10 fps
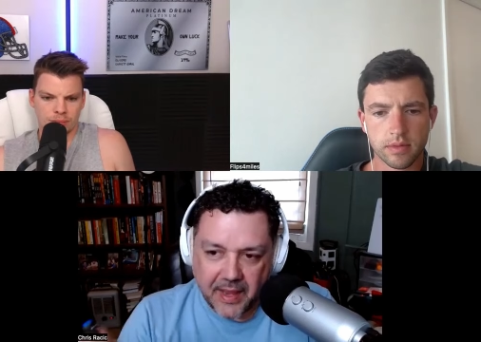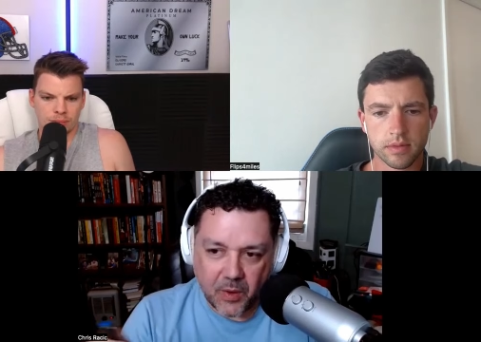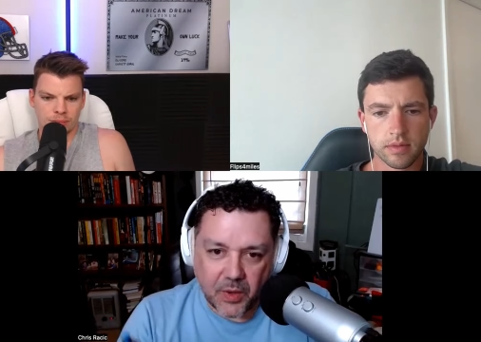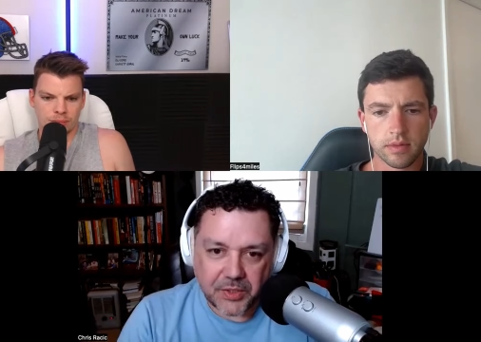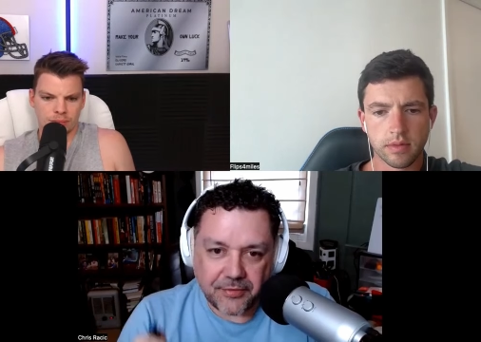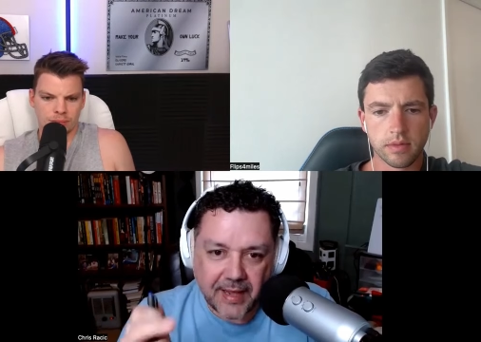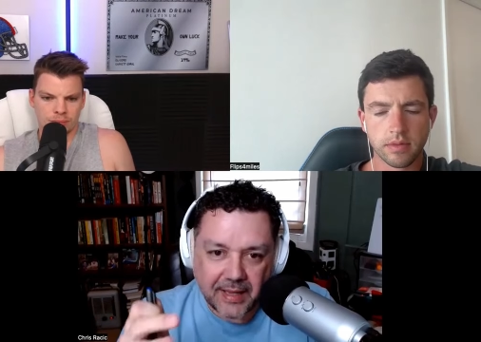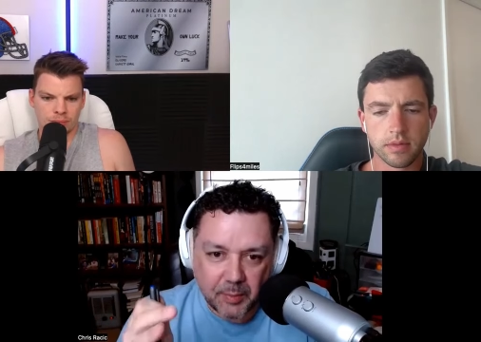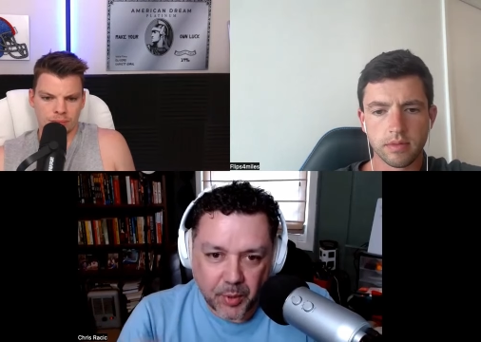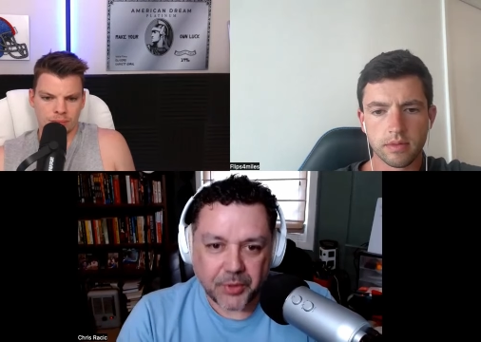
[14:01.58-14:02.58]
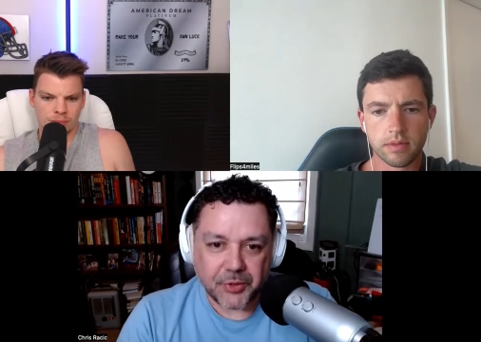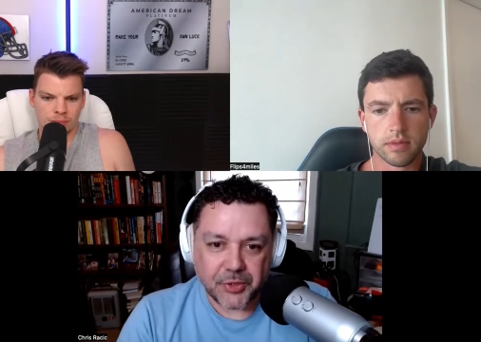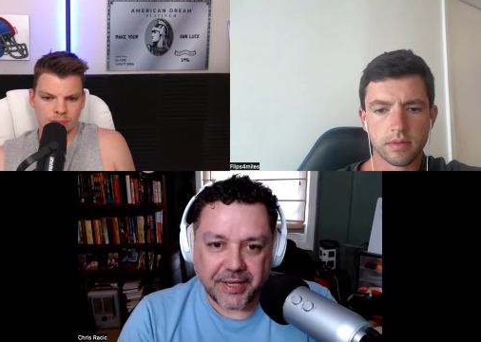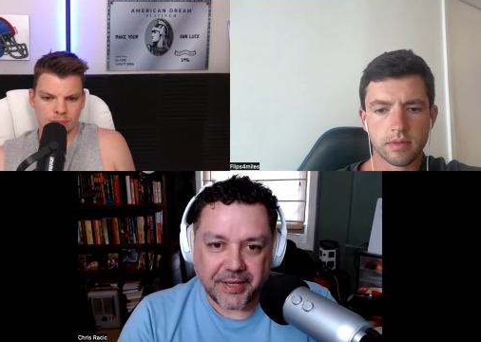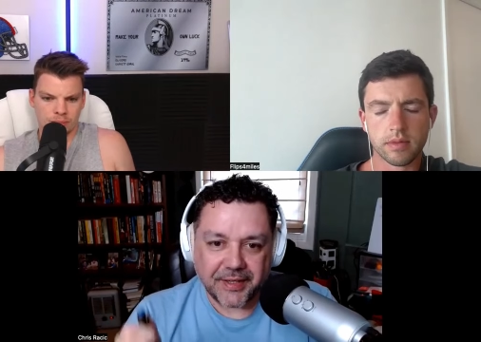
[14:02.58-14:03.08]
Speaker 1: there, once you finally pull the
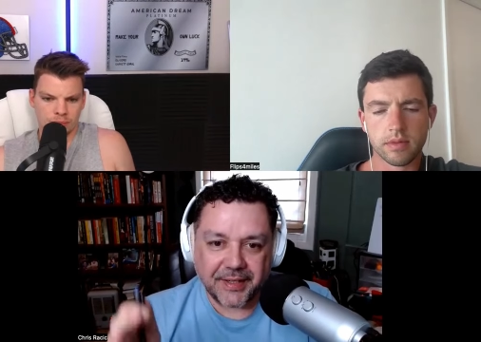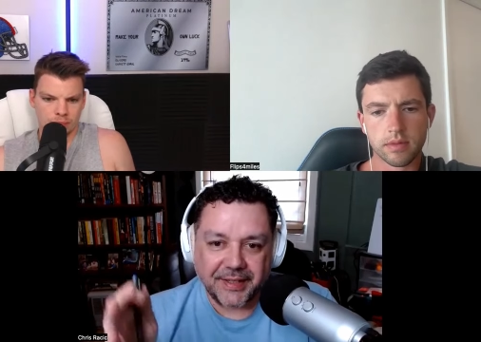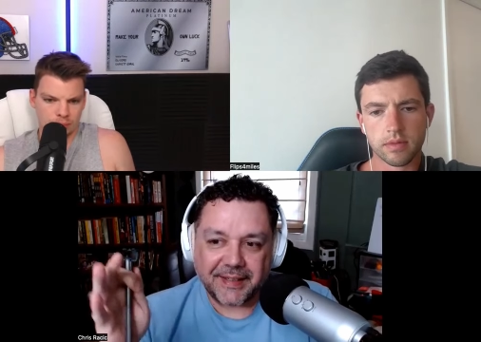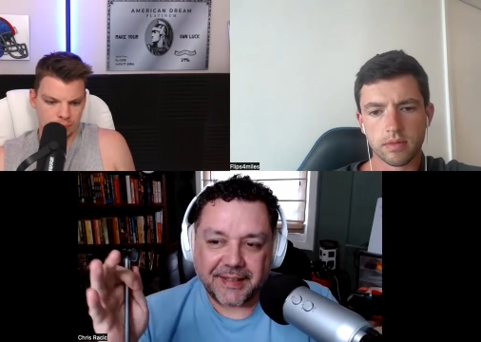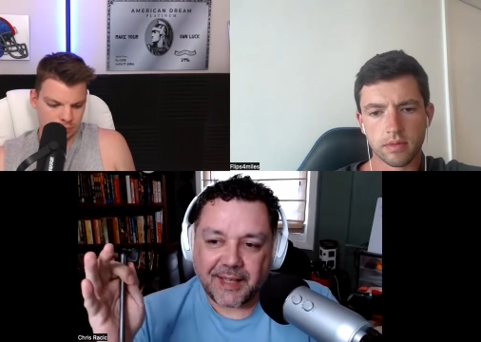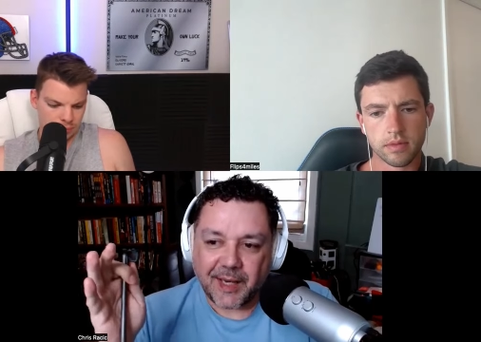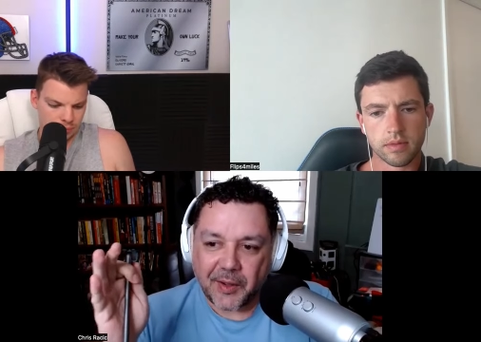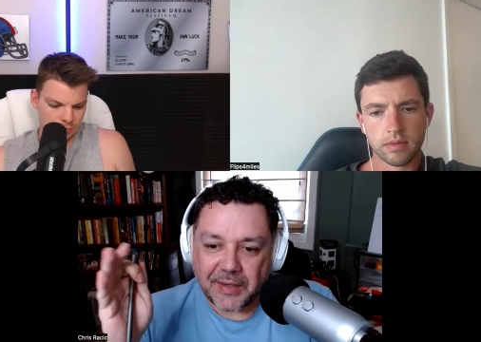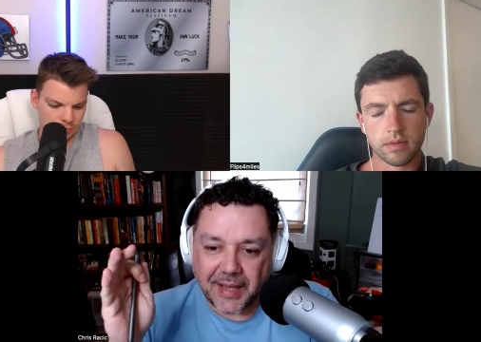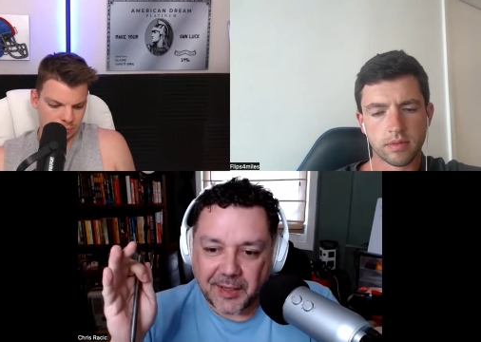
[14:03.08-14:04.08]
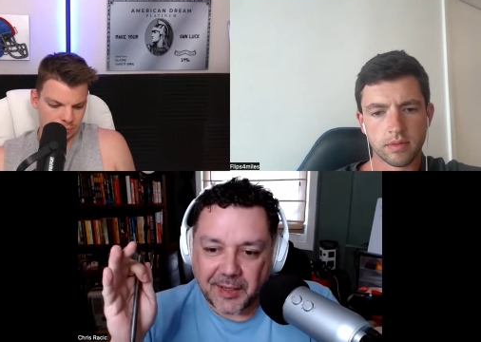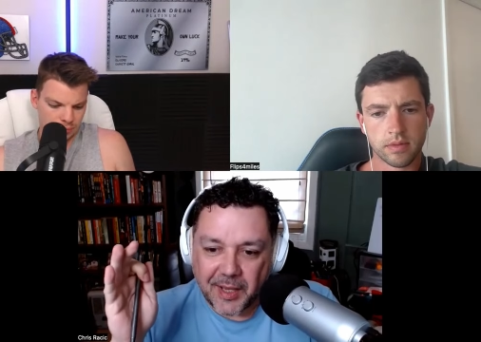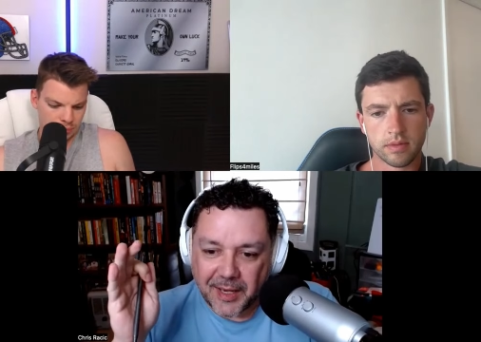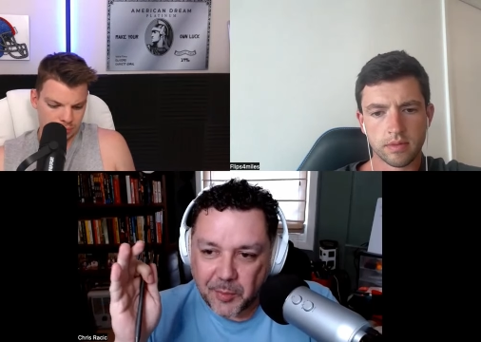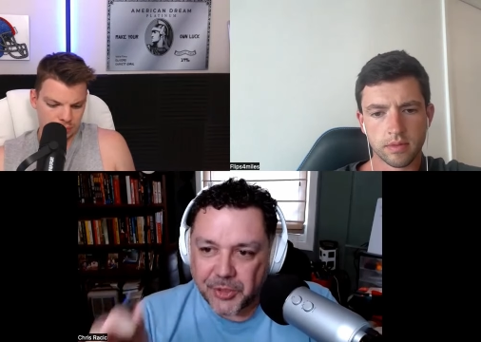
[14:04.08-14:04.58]
trigger, you know, and and
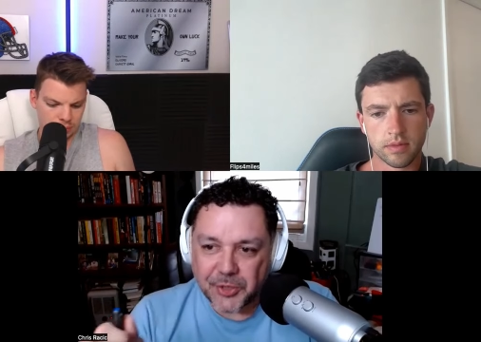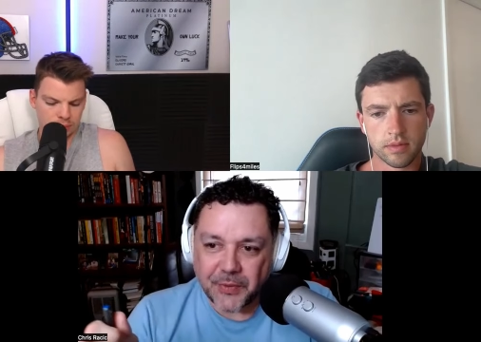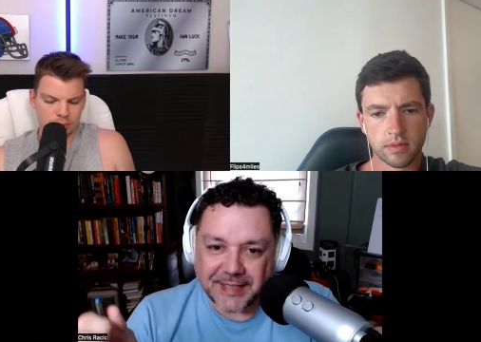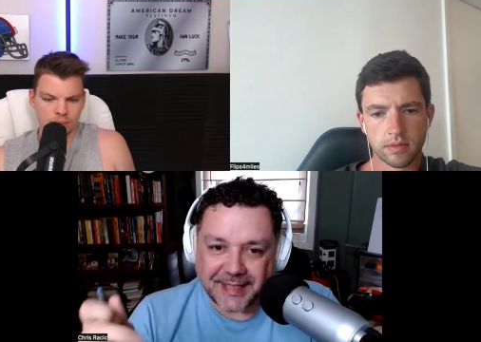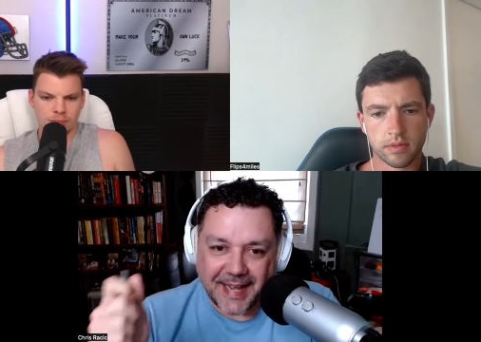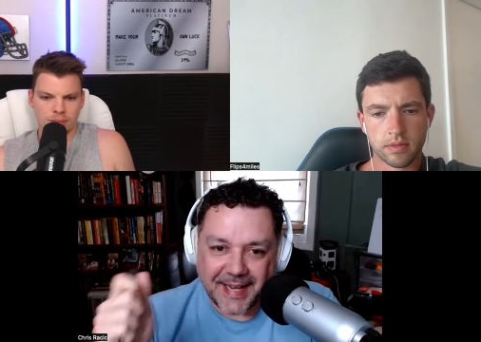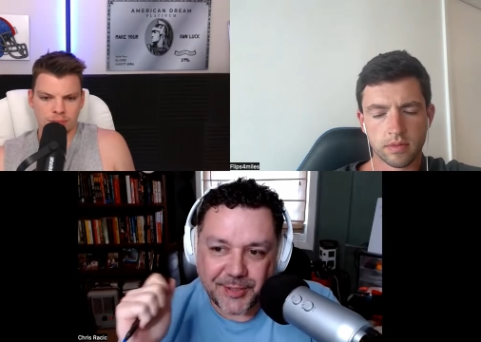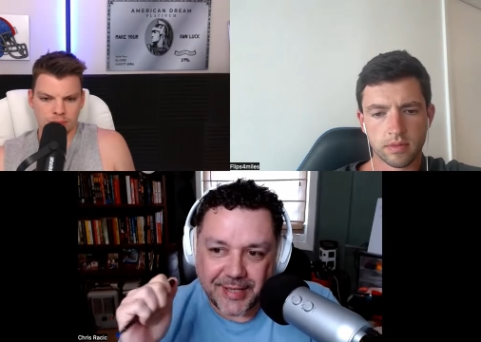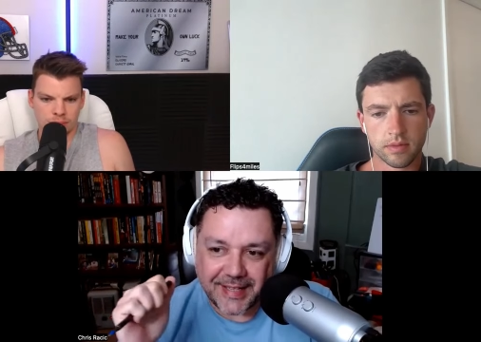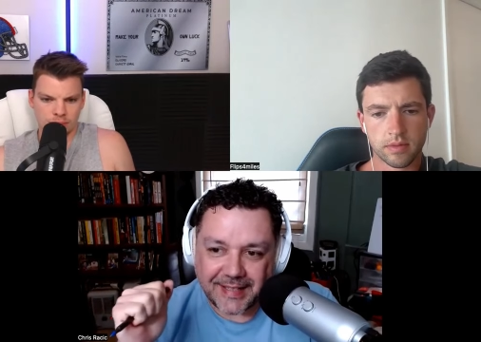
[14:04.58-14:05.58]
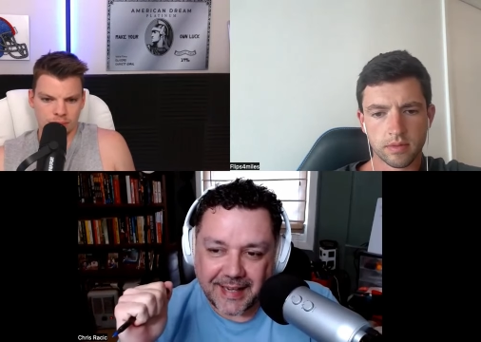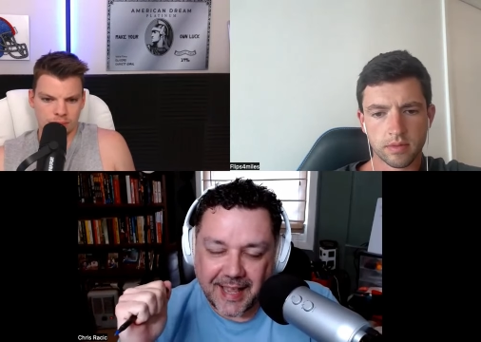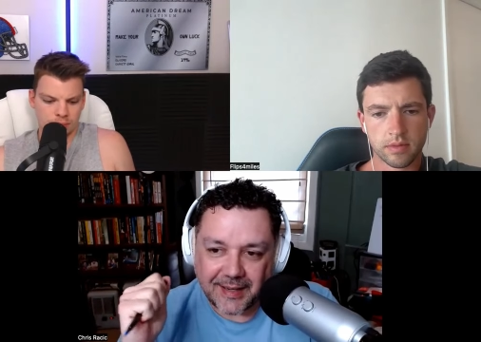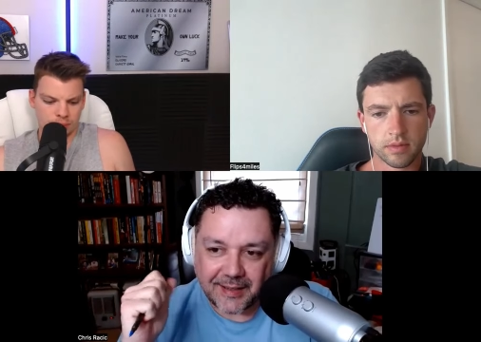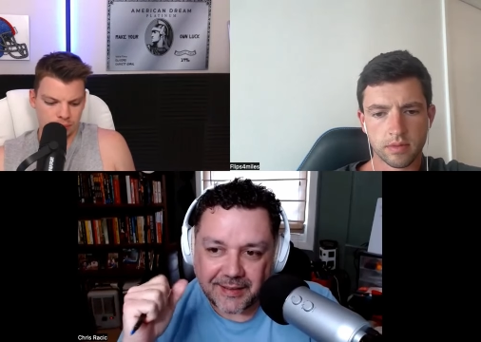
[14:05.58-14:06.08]
and you put your resignation in, and
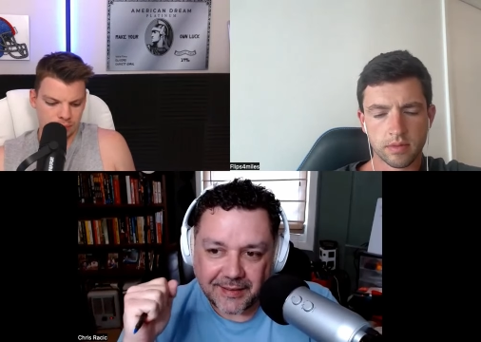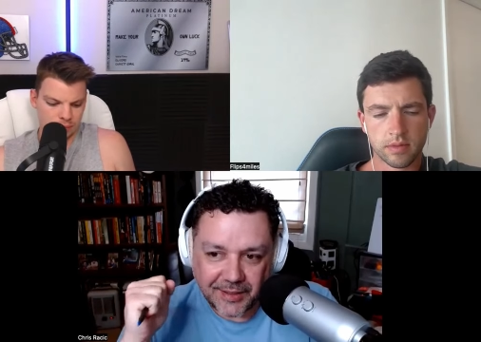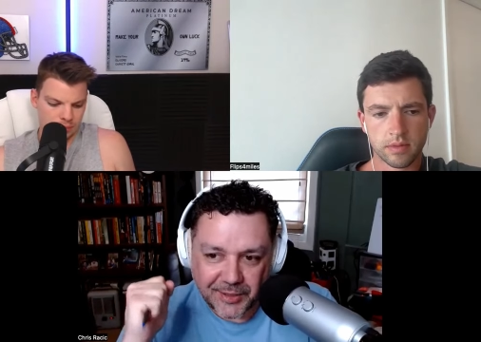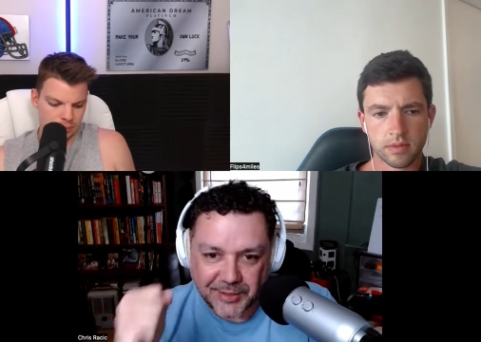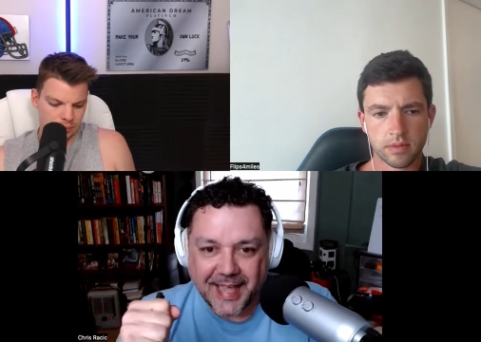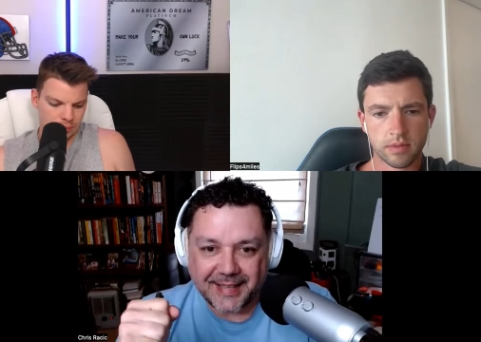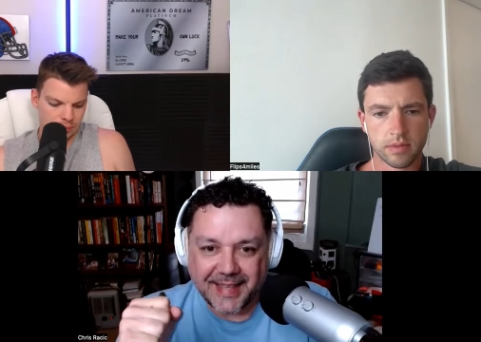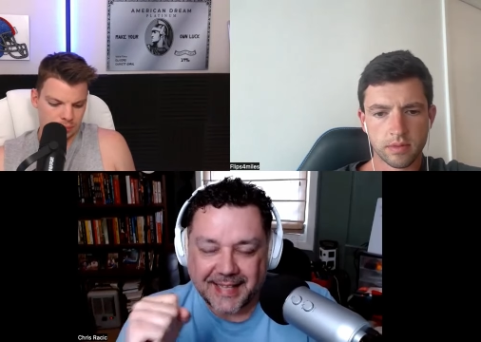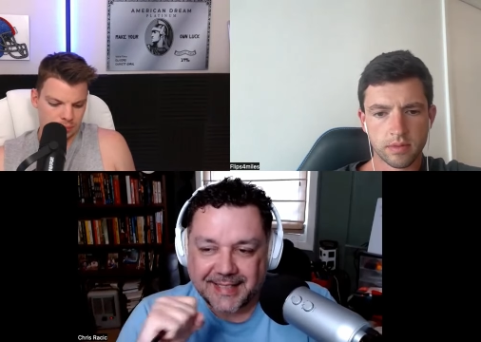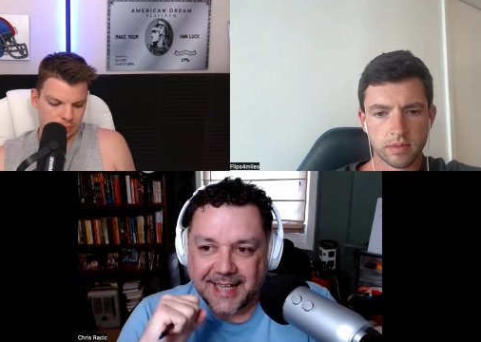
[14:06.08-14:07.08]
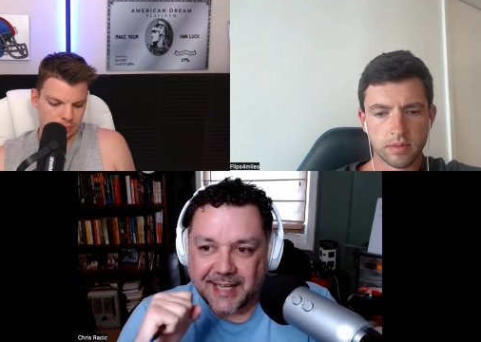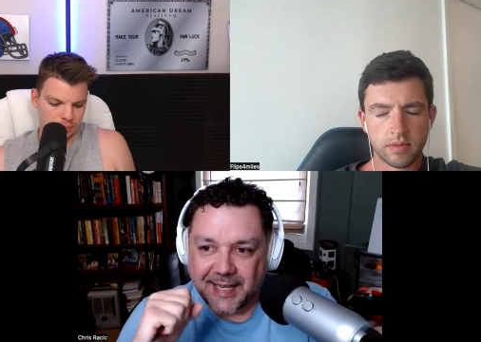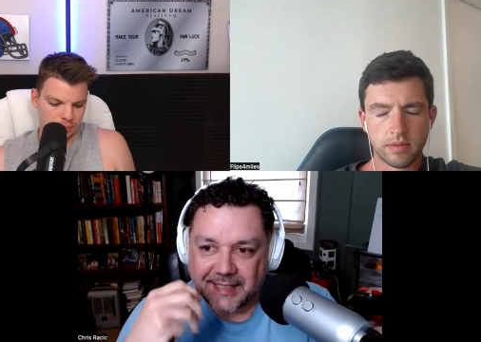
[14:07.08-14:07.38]
and you decide that's it.